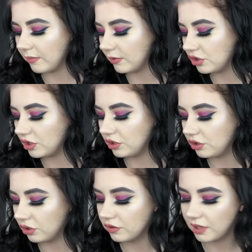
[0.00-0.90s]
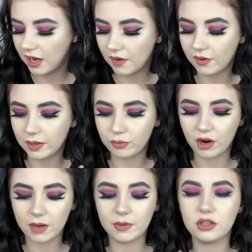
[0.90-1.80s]
She does have a
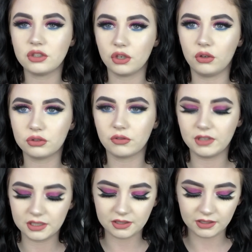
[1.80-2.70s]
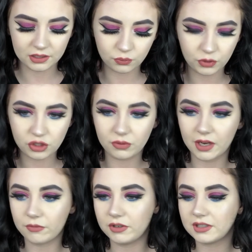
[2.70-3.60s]
primer that she also released in this, which you get
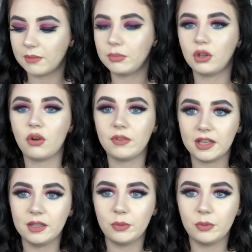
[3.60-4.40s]
a free sample of in the